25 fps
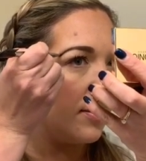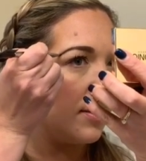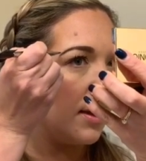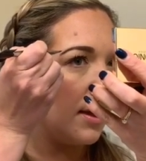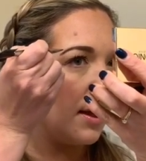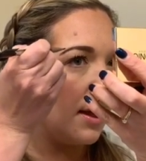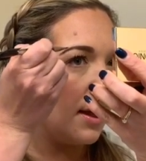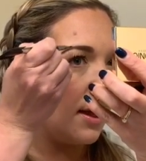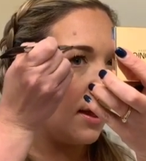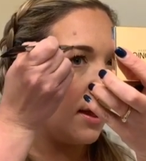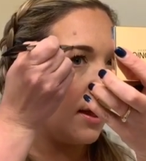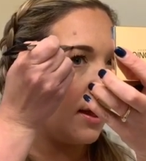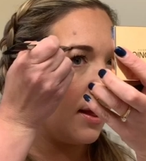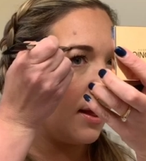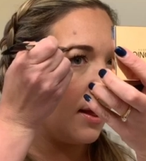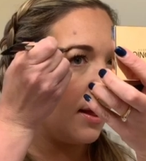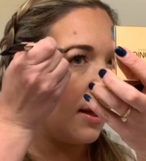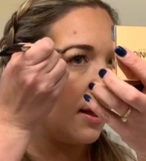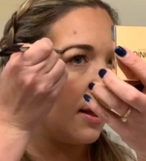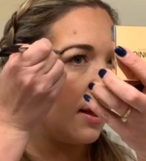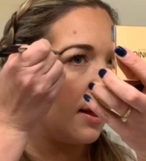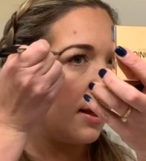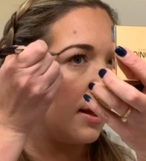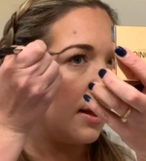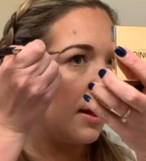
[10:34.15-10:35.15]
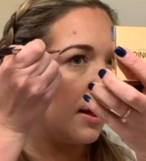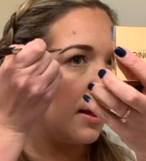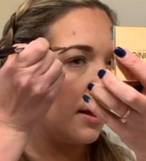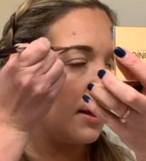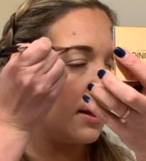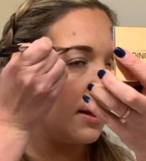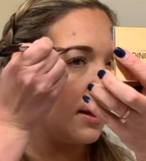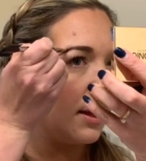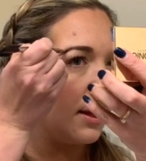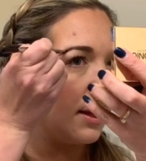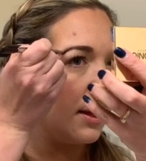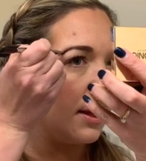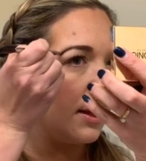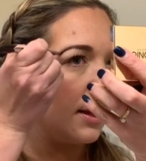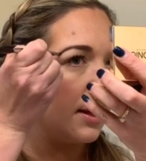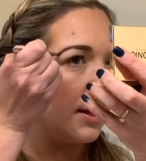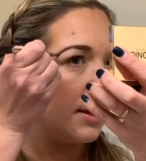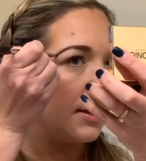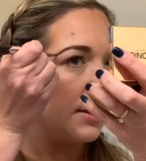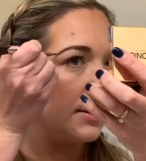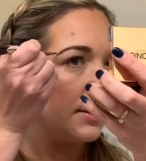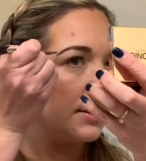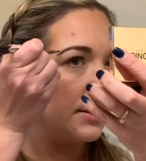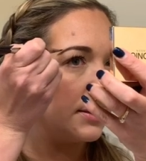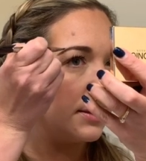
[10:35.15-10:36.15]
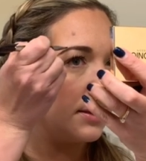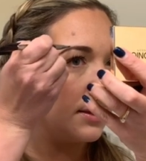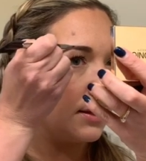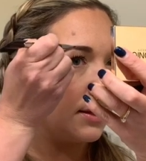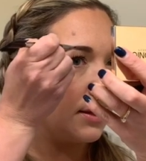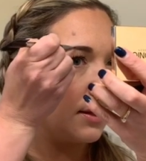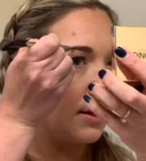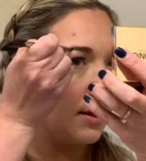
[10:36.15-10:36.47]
the end.